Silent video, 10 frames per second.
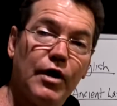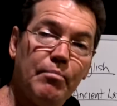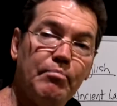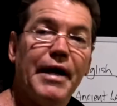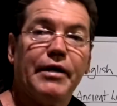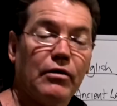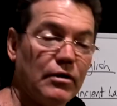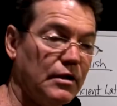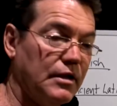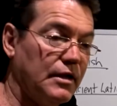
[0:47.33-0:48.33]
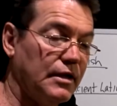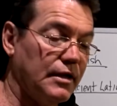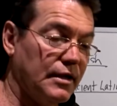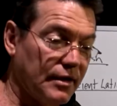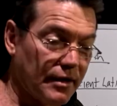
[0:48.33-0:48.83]
metal,
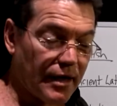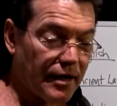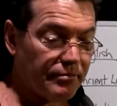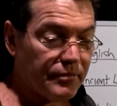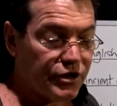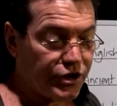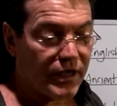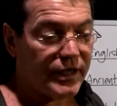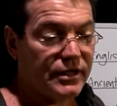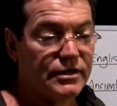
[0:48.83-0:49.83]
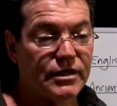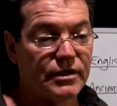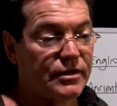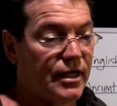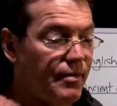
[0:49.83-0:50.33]
shillings and